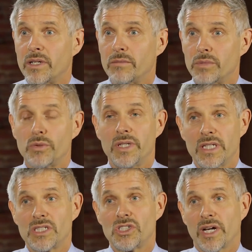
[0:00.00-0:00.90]
between
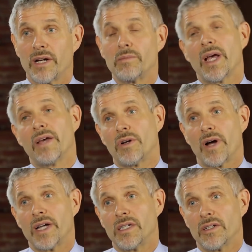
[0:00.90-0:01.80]
this job and their
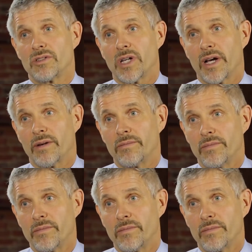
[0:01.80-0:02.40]
ideal job.